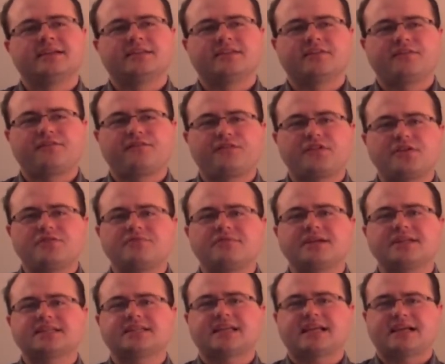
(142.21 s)
the few
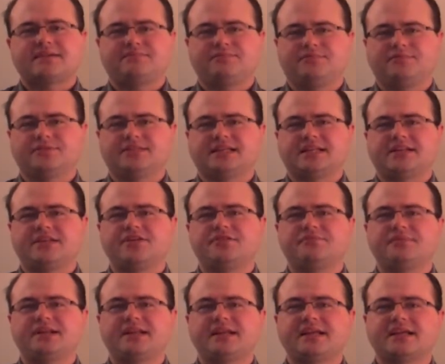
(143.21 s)
examples in
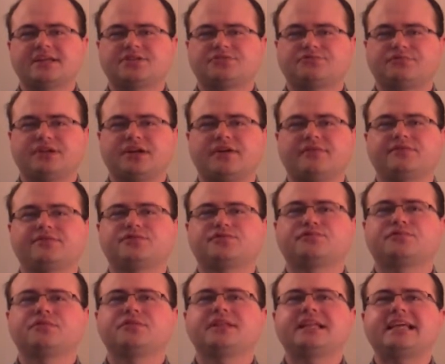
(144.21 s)
human history of
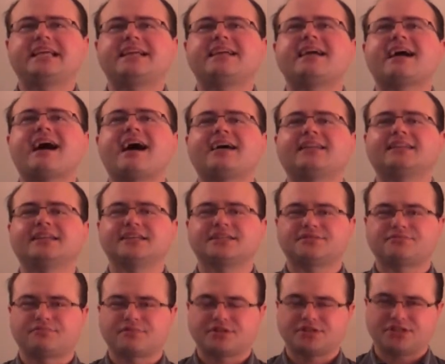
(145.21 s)
truly
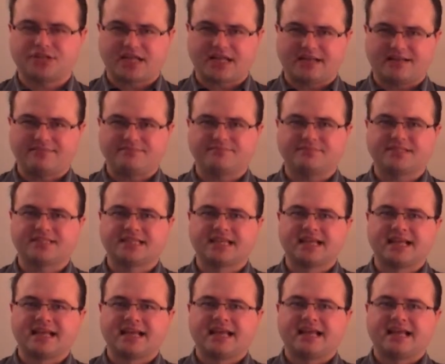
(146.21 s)
godless regimes,